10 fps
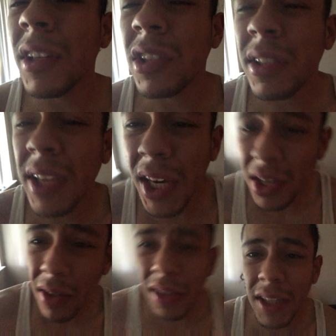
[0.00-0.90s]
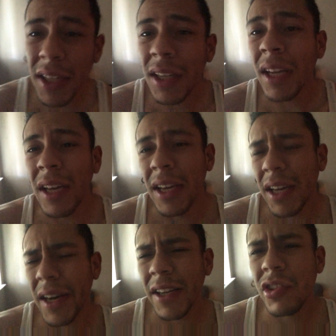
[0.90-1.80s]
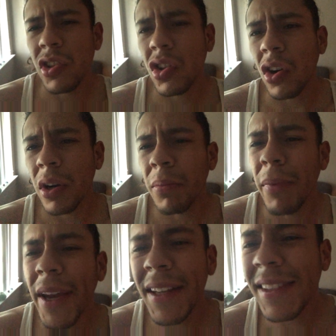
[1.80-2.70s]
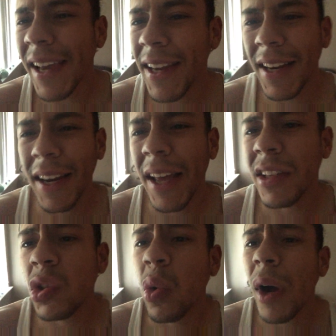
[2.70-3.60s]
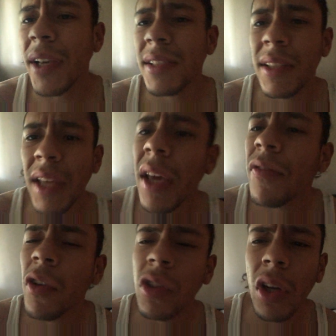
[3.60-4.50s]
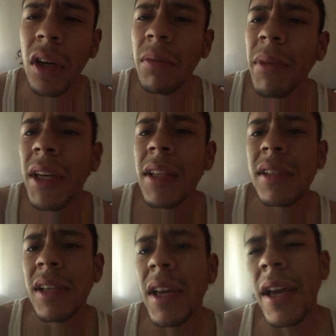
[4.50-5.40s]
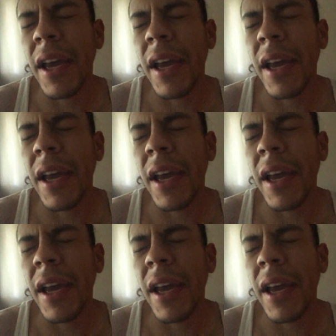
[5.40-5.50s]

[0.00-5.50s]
vegetarian, and I just started meditating, like, twice a day for 30 minutes,